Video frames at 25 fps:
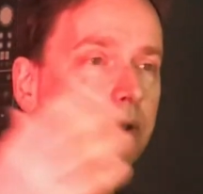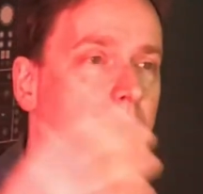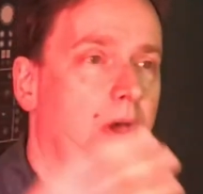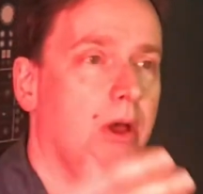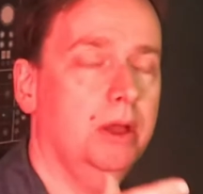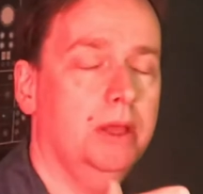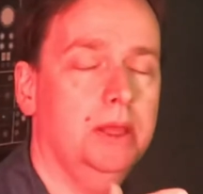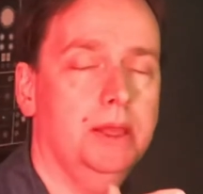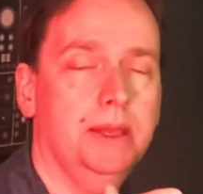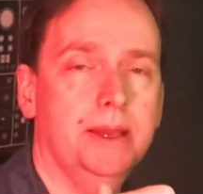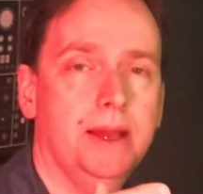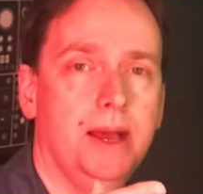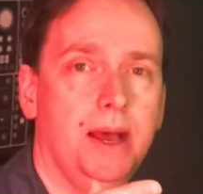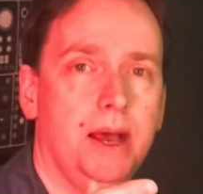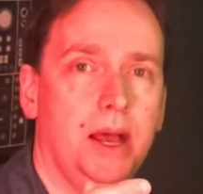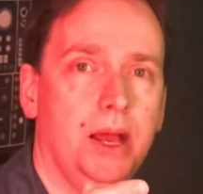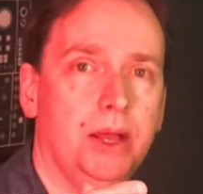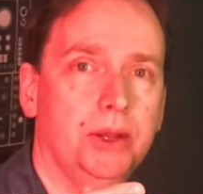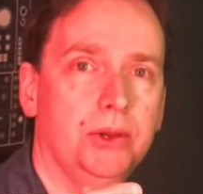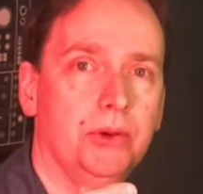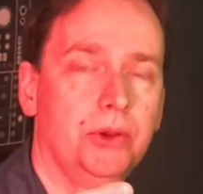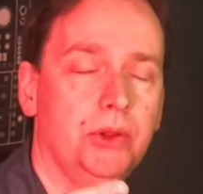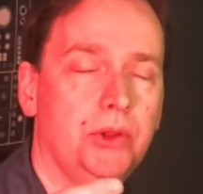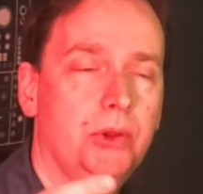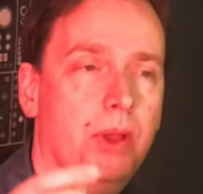logging
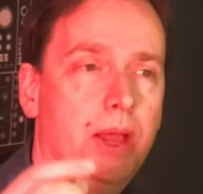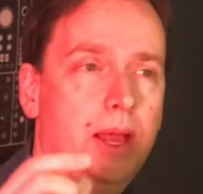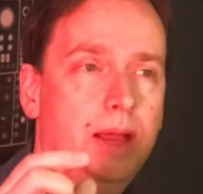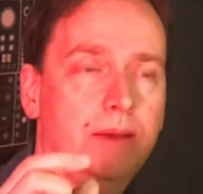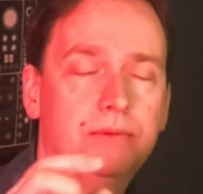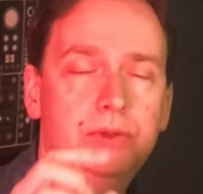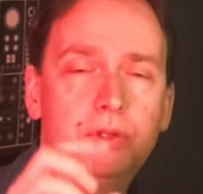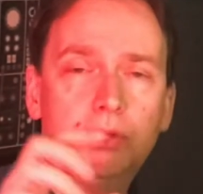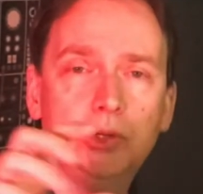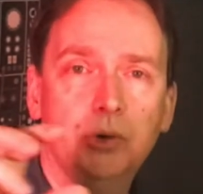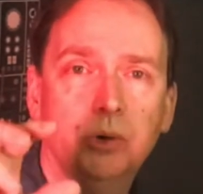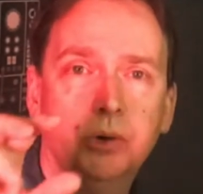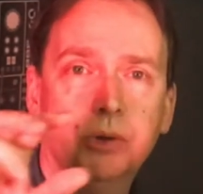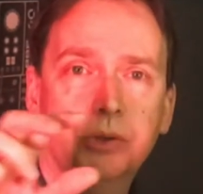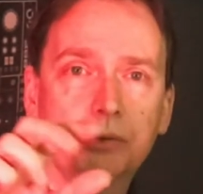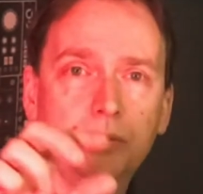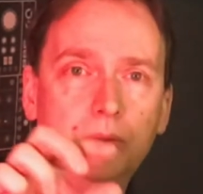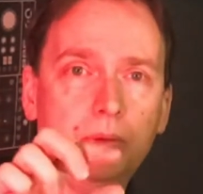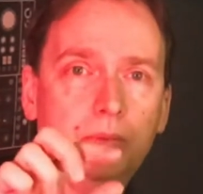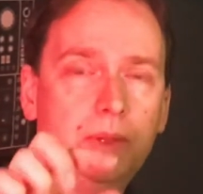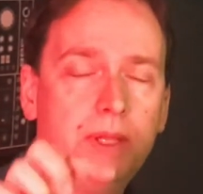on or you have two or three